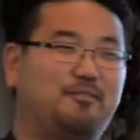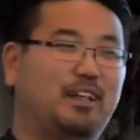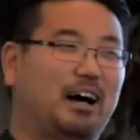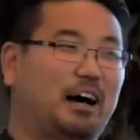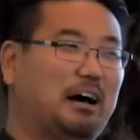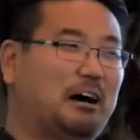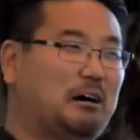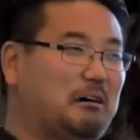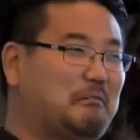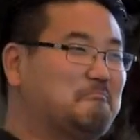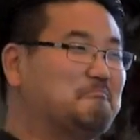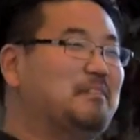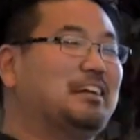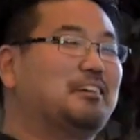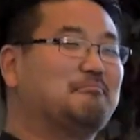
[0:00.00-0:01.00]
a
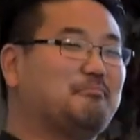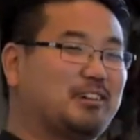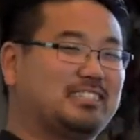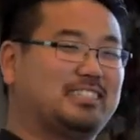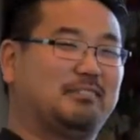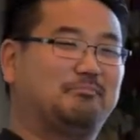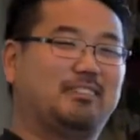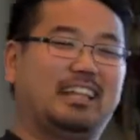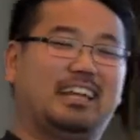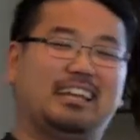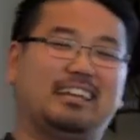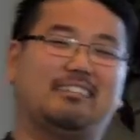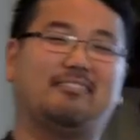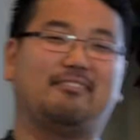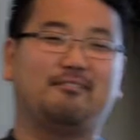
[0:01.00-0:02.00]
little more
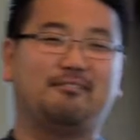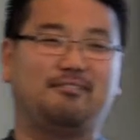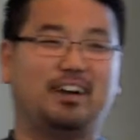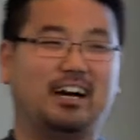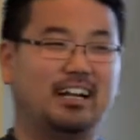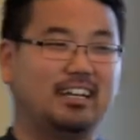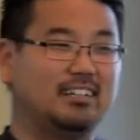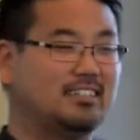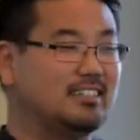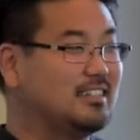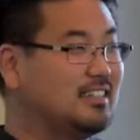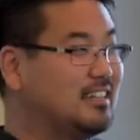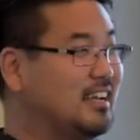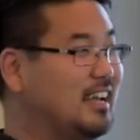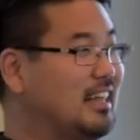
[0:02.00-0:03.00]
stimulating, fun,
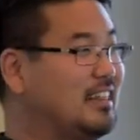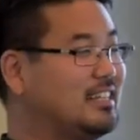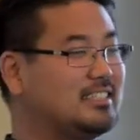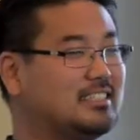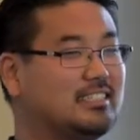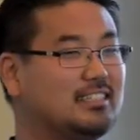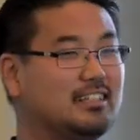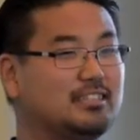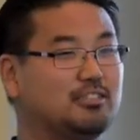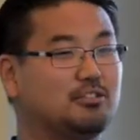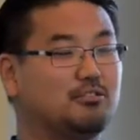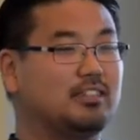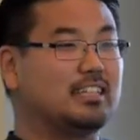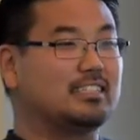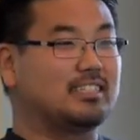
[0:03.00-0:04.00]
and let's
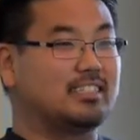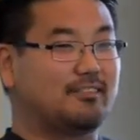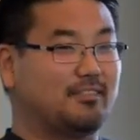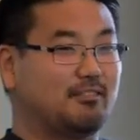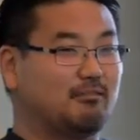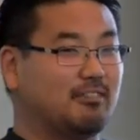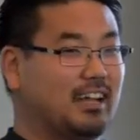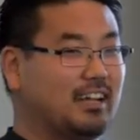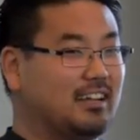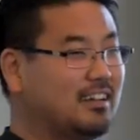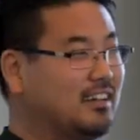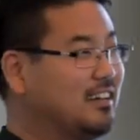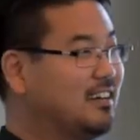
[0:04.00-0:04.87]
do things a different way.